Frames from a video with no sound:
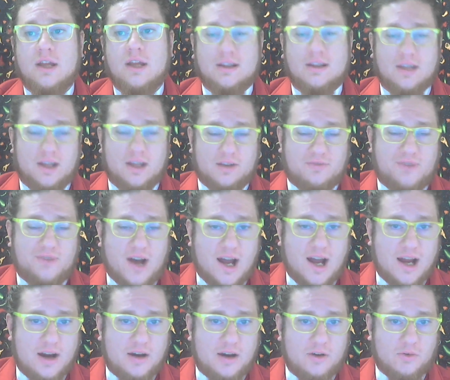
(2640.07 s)
in League of
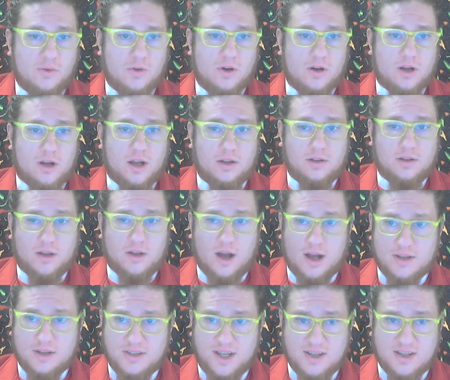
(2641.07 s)
Fire or c-
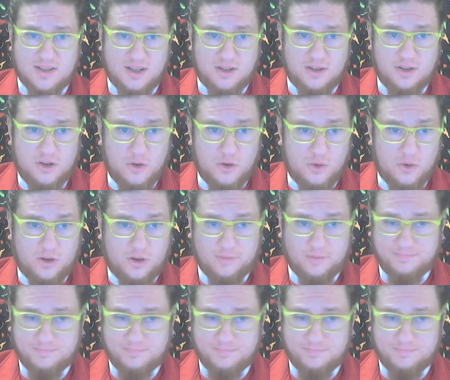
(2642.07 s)
contests in Nuke.